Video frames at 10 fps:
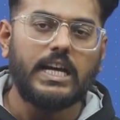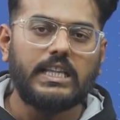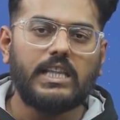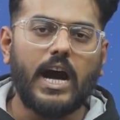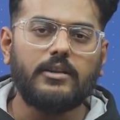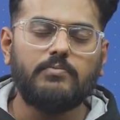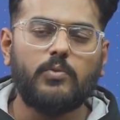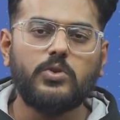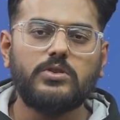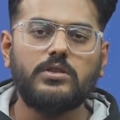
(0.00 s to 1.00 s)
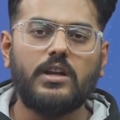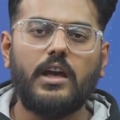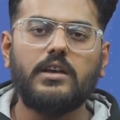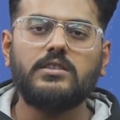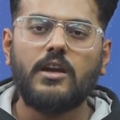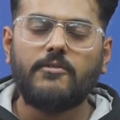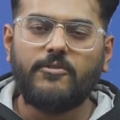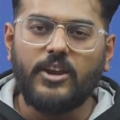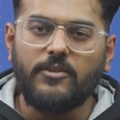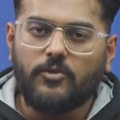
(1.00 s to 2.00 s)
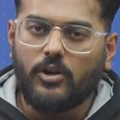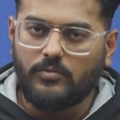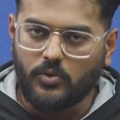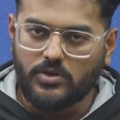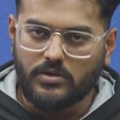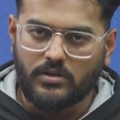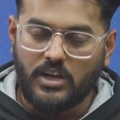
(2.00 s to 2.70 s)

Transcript: that motion is free fall motion.